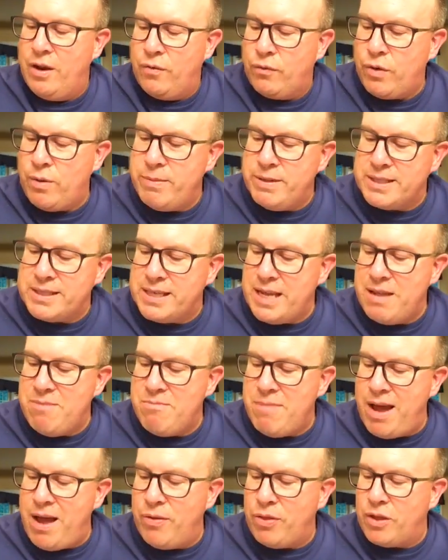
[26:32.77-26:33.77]
From the same
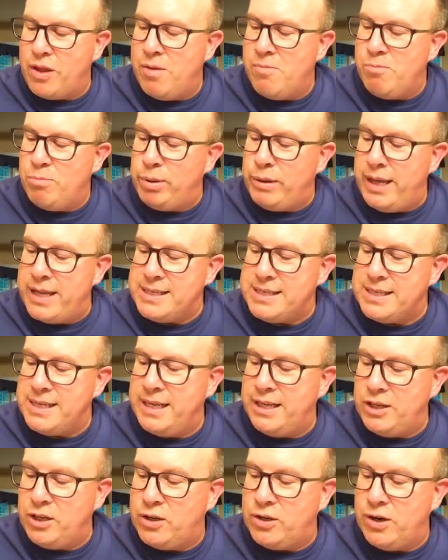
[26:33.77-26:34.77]
mouth come
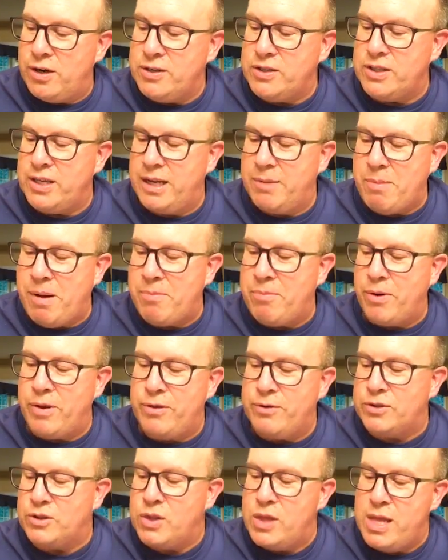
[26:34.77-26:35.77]
blessing and cursing, and my
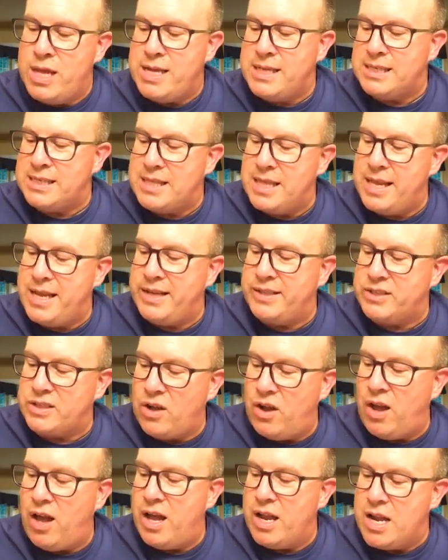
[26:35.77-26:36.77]
brothers, these things
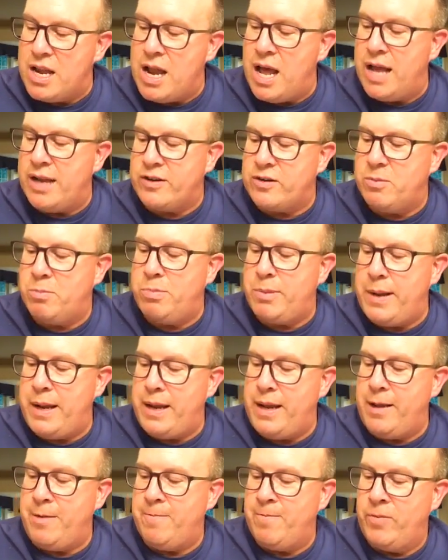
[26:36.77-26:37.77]
ought not to
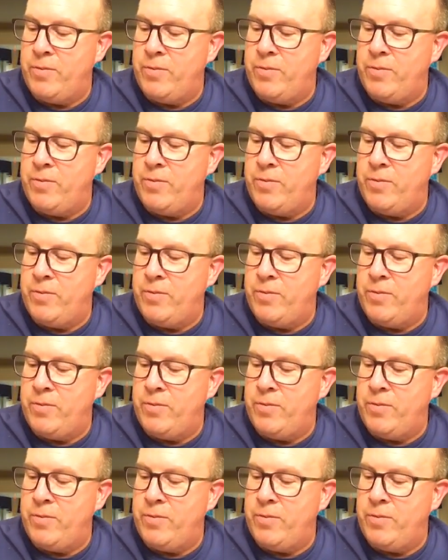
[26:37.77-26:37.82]
be.